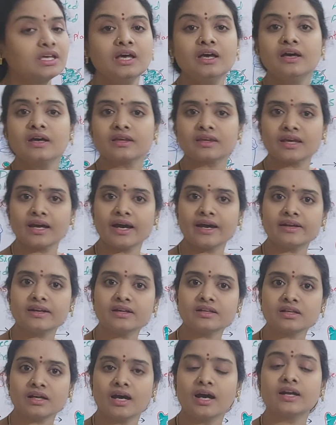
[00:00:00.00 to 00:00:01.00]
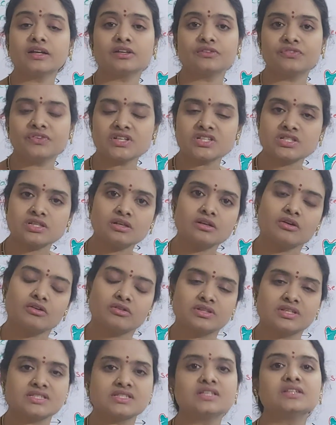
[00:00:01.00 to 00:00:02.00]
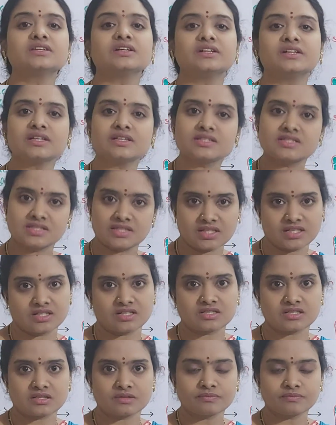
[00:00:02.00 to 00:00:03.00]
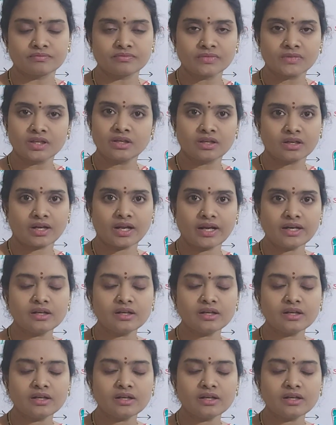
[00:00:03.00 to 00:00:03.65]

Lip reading: carrot artificial or the synthetic seeds, right?